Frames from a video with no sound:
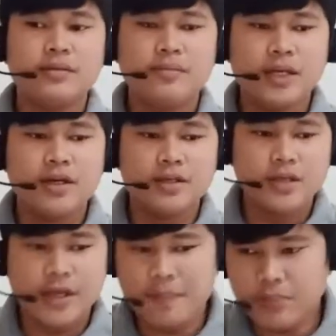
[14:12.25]
because
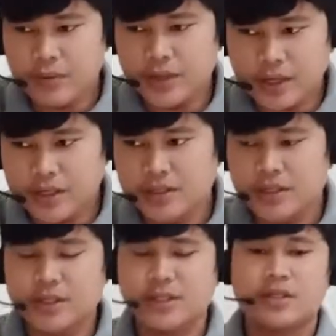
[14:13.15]
He
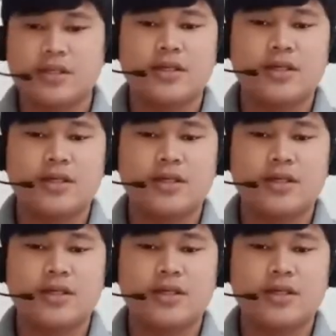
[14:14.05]
pre-exists.